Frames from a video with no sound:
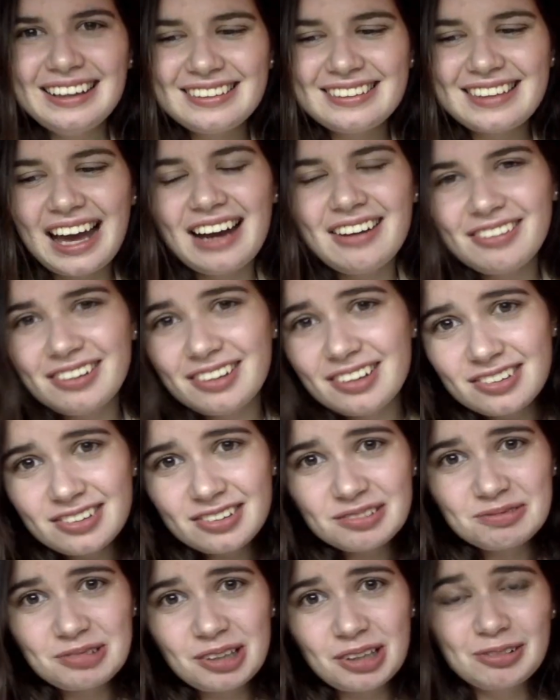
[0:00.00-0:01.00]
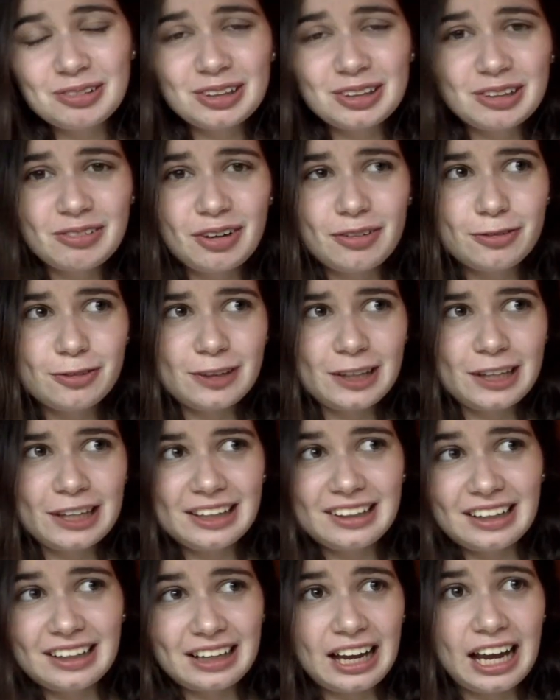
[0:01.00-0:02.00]
that was a really rough thing.
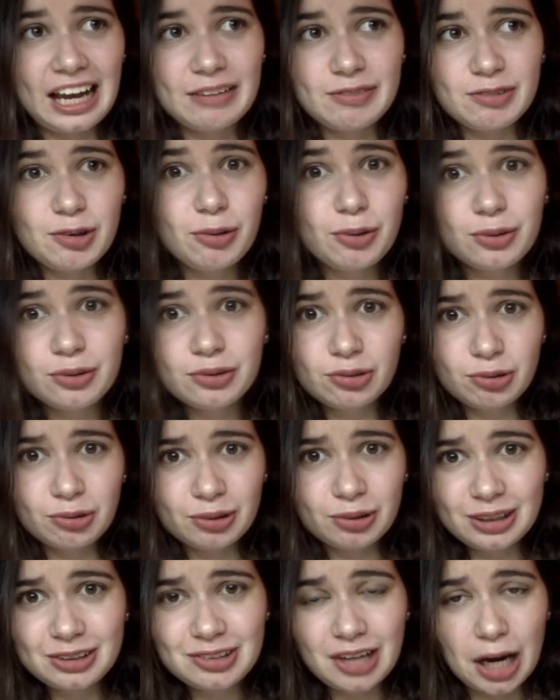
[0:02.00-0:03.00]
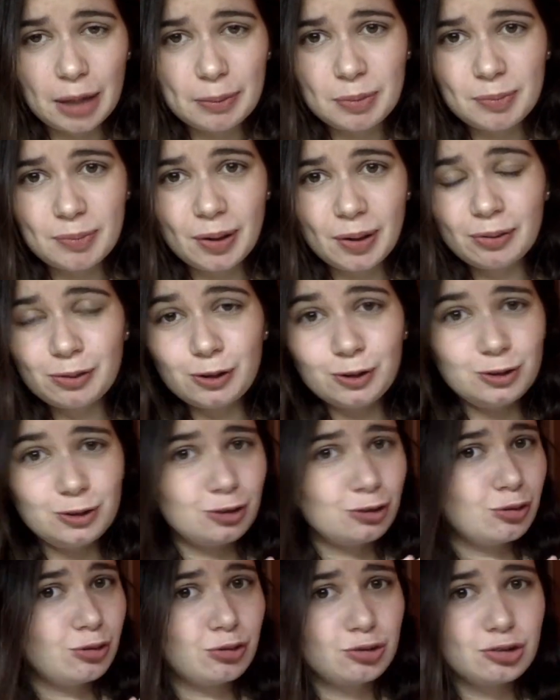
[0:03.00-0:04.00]
Like, I have a whole story time about it. You
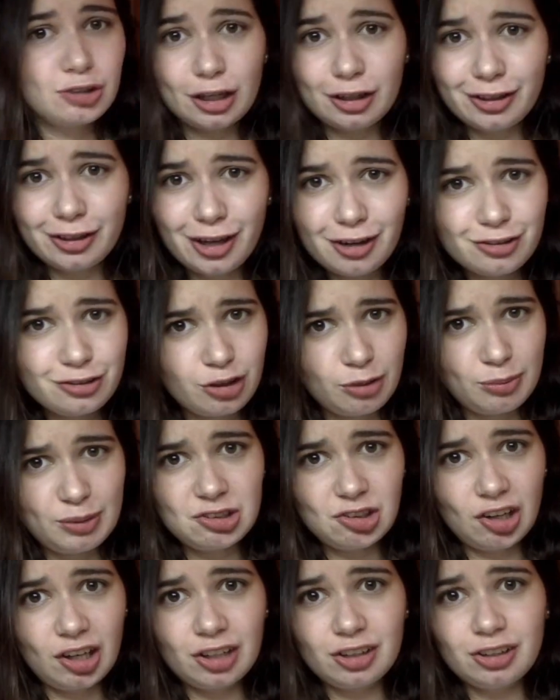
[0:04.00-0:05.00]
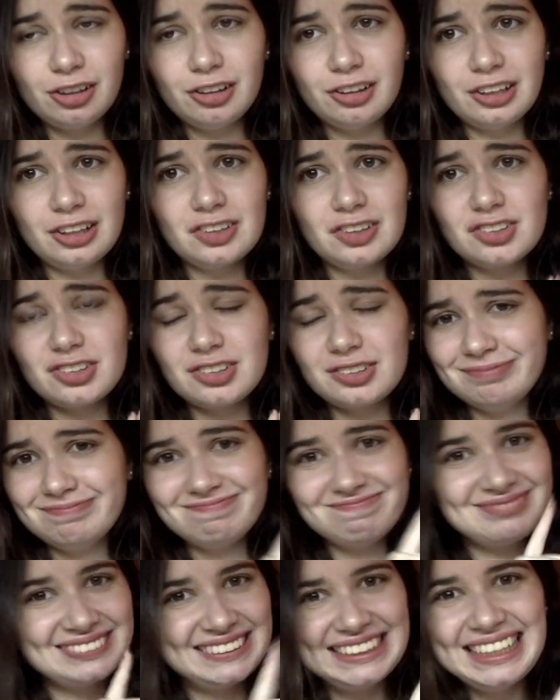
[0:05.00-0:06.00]
can go check it out. It's on my channel. It's
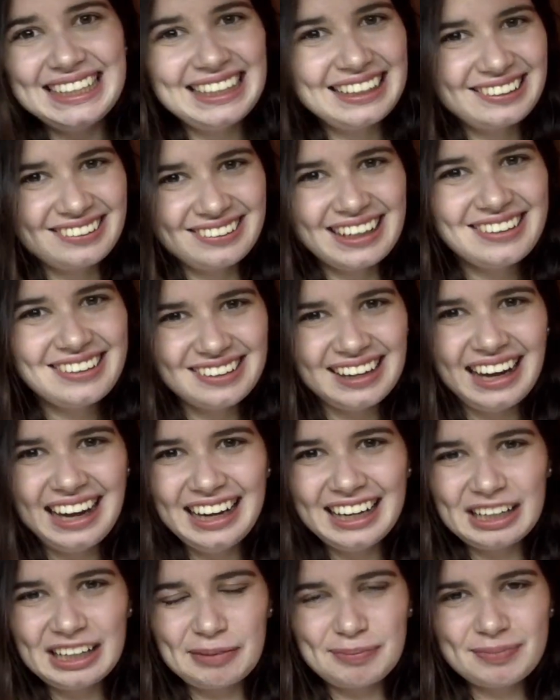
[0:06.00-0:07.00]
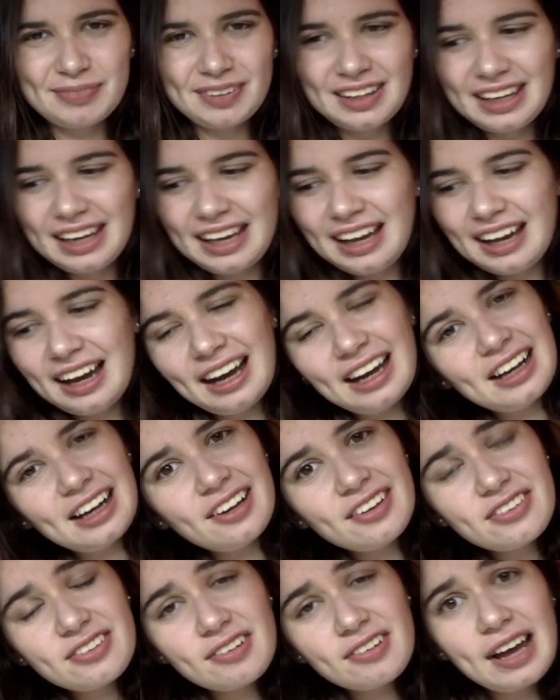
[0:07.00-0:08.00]
a great time. I
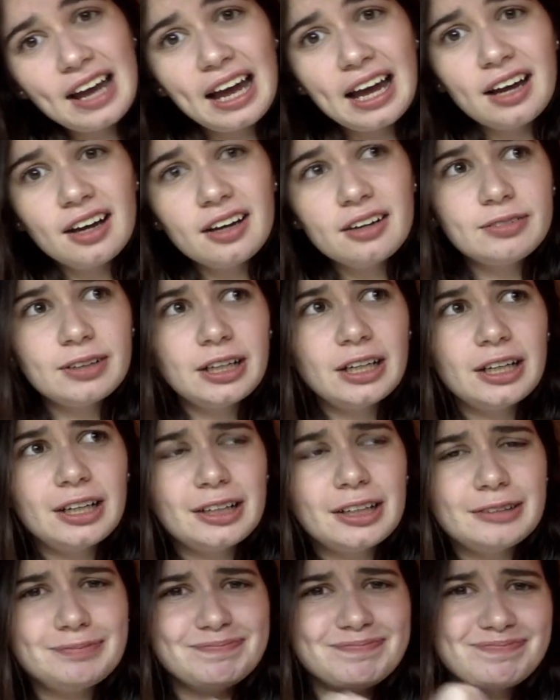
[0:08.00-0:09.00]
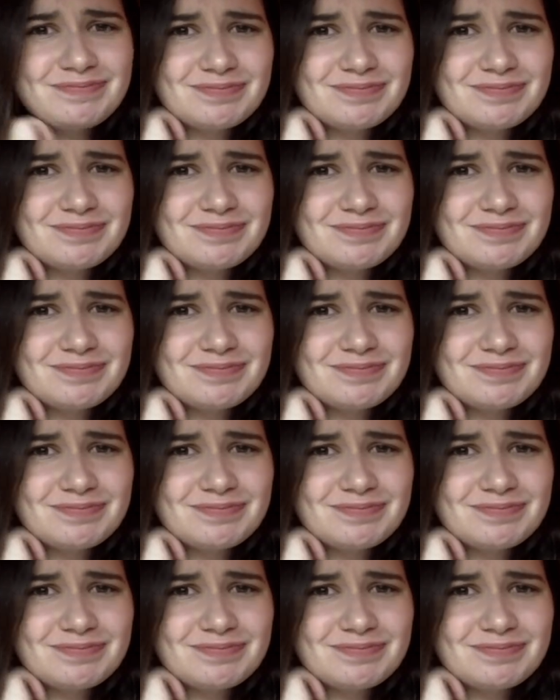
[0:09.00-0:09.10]
also have, I